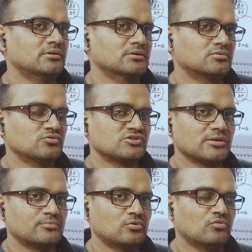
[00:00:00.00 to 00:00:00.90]
the
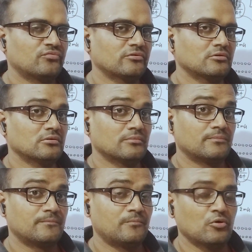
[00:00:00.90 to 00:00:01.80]
concept of
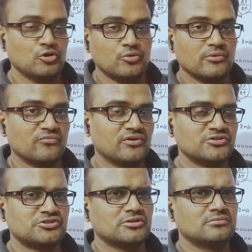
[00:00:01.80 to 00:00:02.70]
polynomial
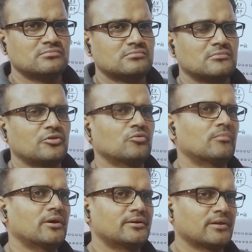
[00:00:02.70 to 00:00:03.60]
function. You
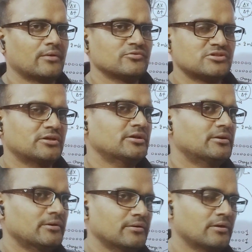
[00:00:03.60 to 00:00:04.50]
might have studied
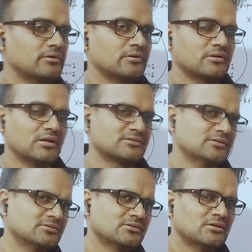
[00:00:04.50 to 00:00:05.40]
in earlier
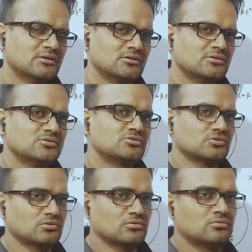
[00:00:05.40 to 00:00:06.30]
classes.
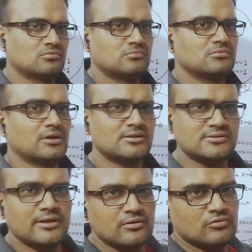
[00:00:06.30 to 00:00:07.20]
So let's
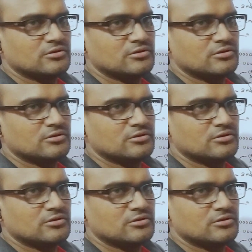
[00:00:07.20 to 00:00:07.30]
take on